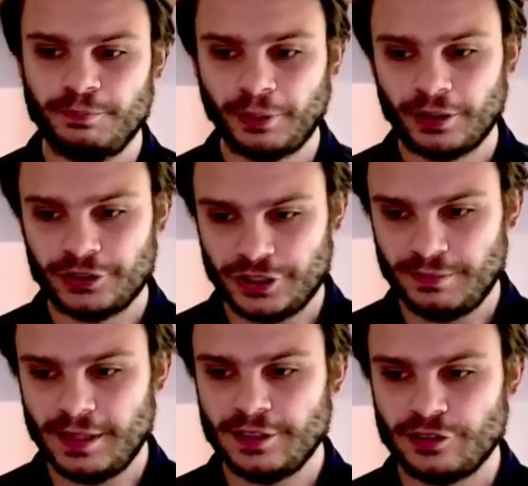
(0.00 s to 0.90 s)
but it
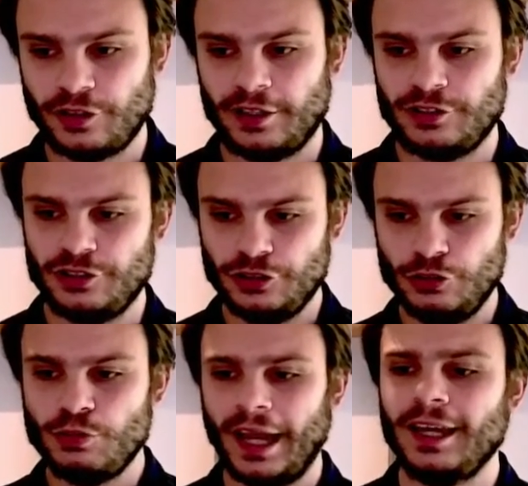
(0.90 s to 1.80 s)
means that
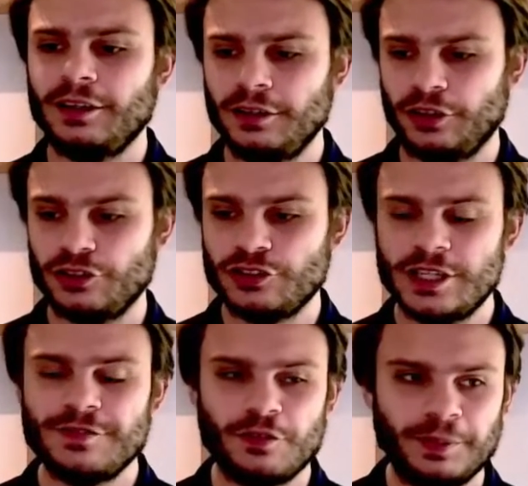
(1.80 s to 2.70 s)
you can
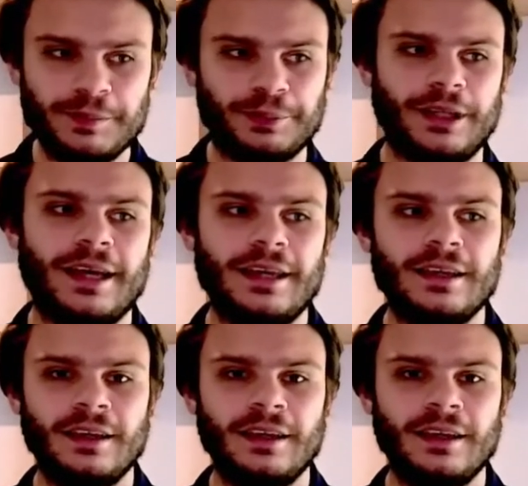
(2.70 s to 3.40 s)
conceivably play